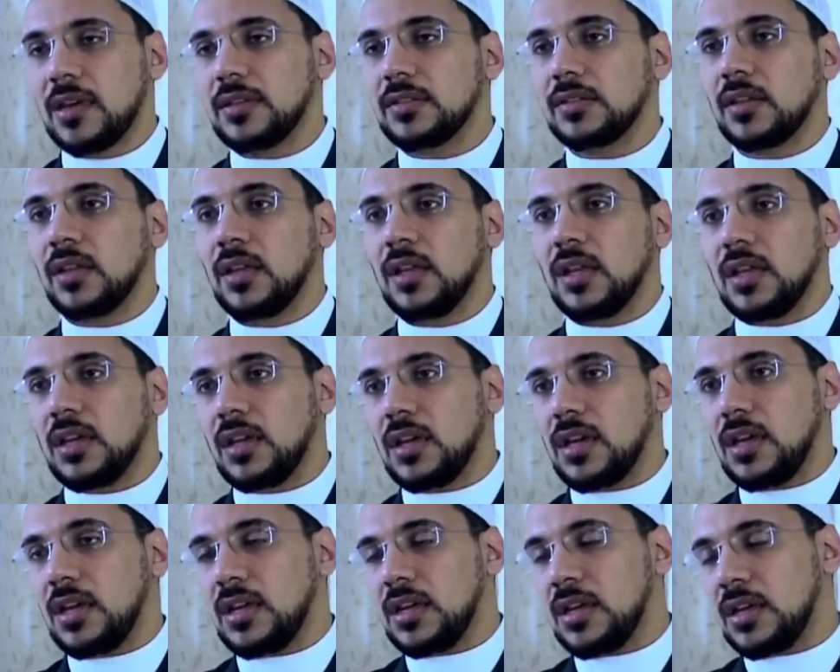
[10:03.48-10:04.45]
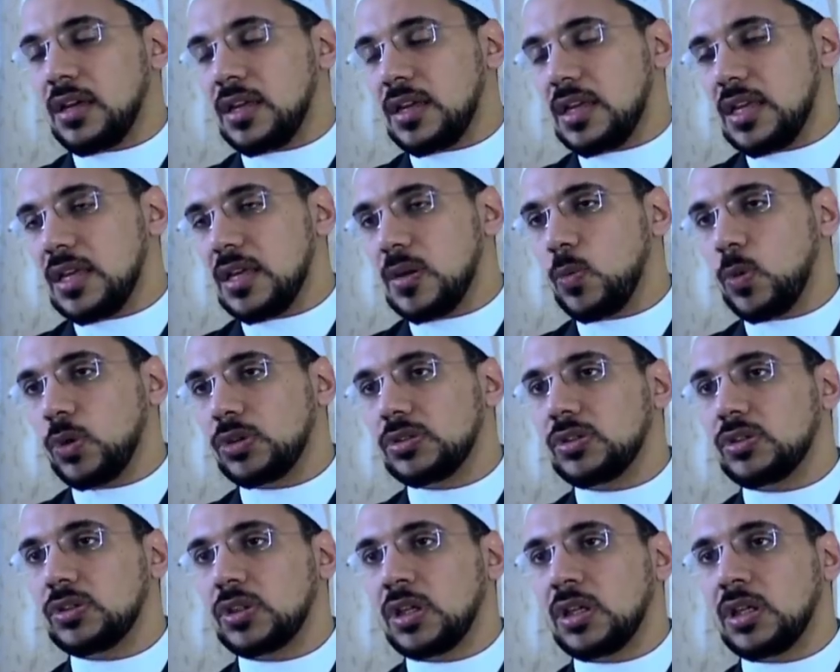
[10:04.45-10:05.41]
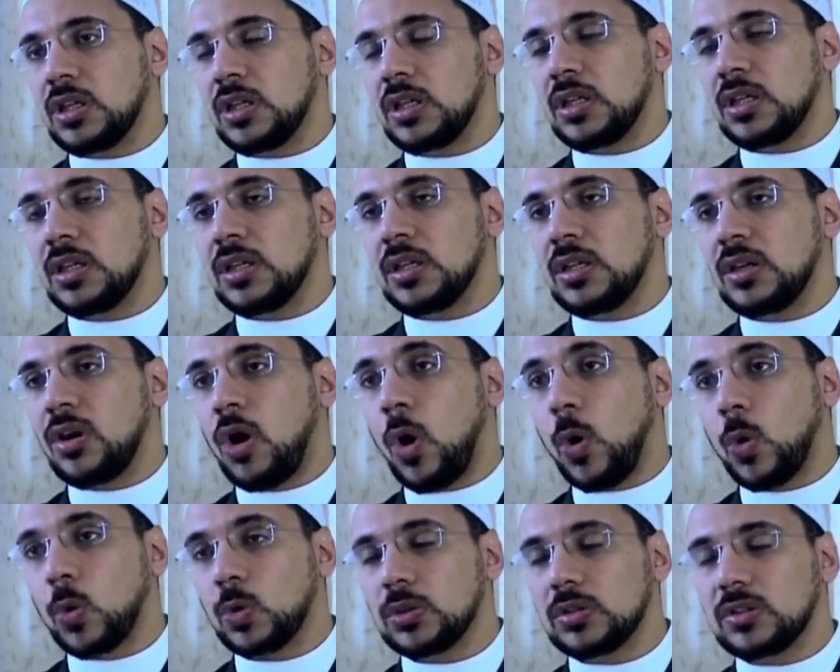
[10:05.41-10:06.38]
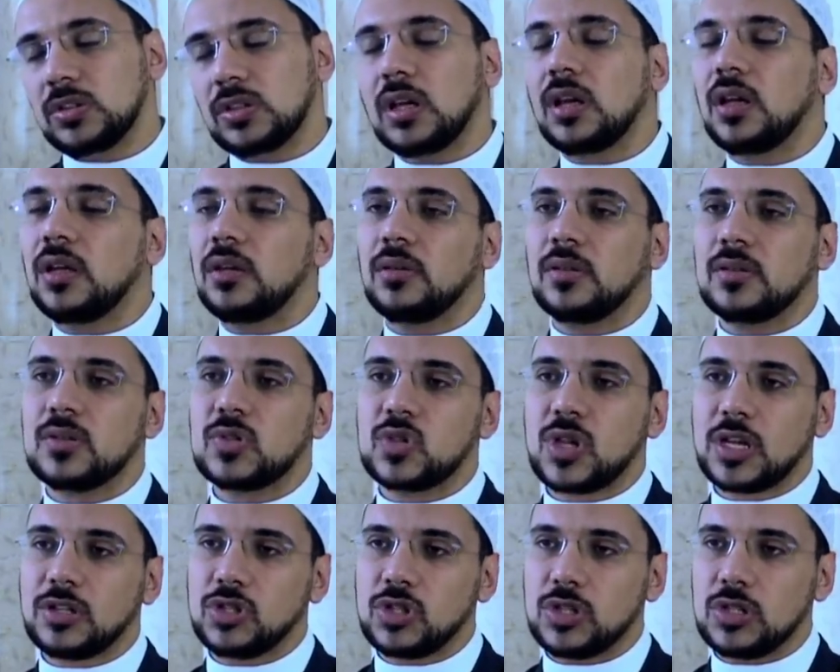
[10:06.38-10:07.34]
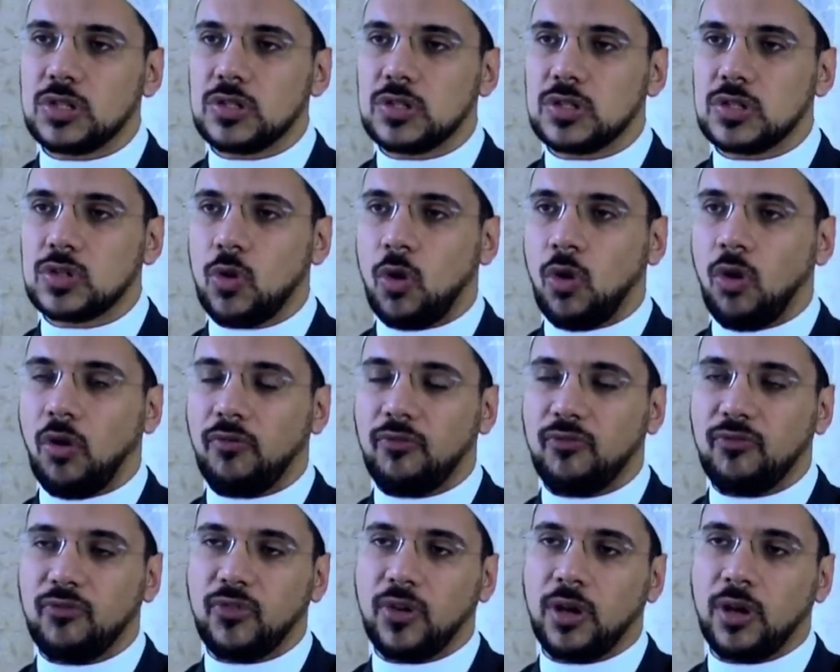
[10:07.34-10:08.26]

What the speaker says: that he would hold sessions of